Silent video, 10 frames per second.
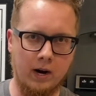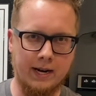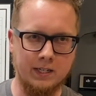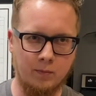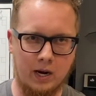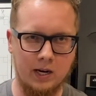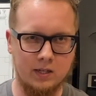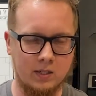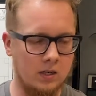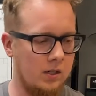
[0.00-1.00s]
Xbox
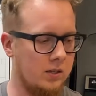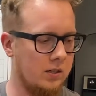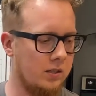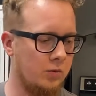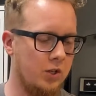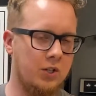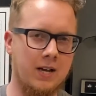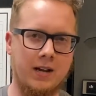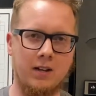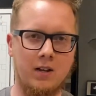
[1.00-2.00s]
Series systems just yet.